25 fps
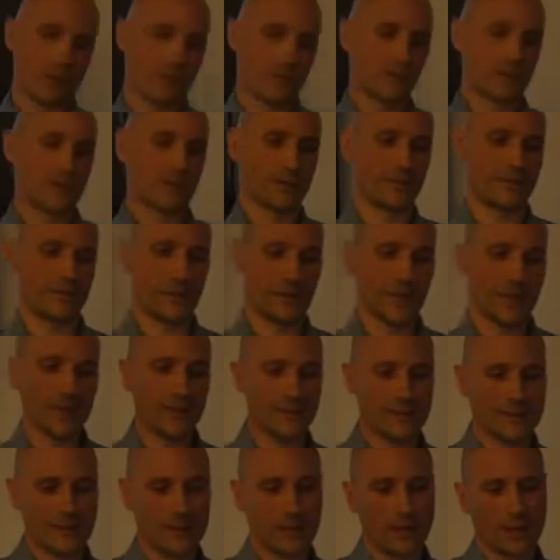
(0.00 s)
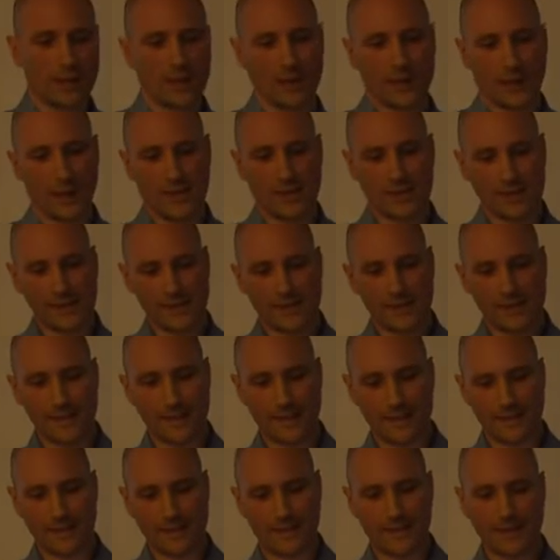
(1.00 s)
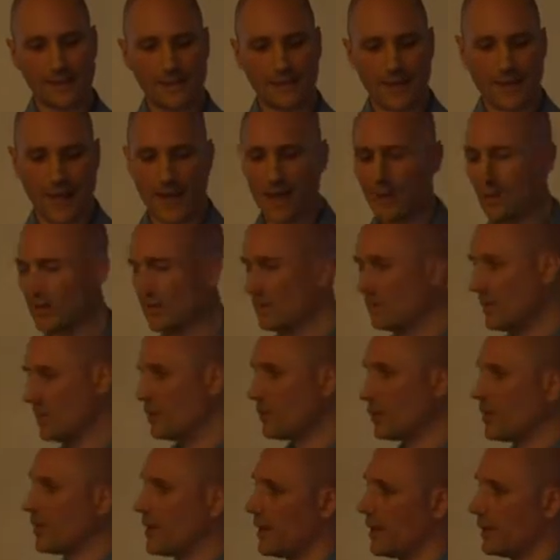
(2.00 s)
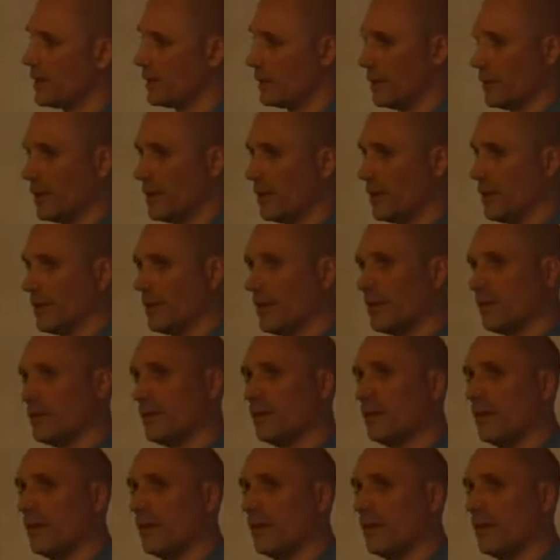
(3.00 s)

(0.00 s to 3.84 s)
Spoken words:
2008. And since then, people are